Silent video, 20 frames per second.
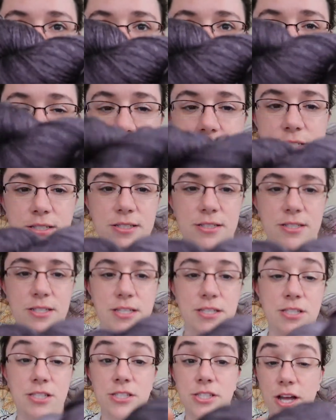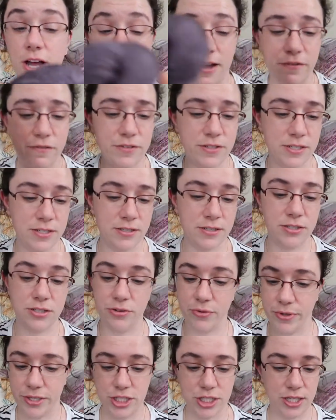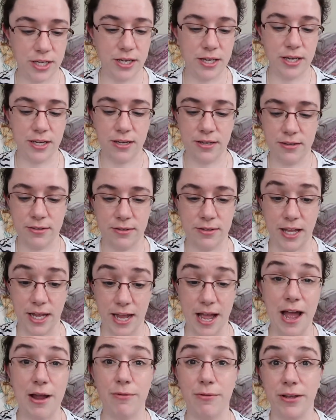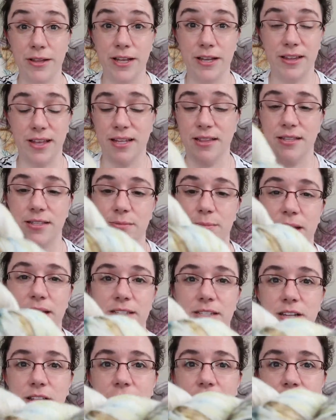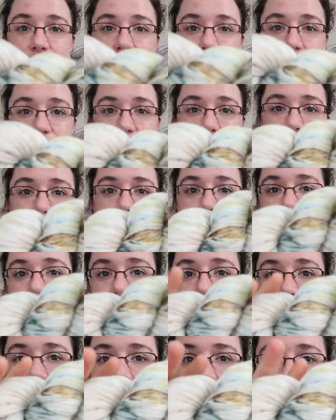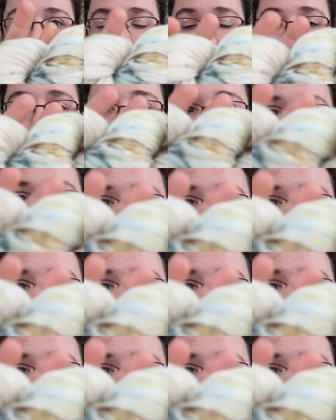It just is soft, squishy. Like, I really like this base a lot, which is why I want to carry it.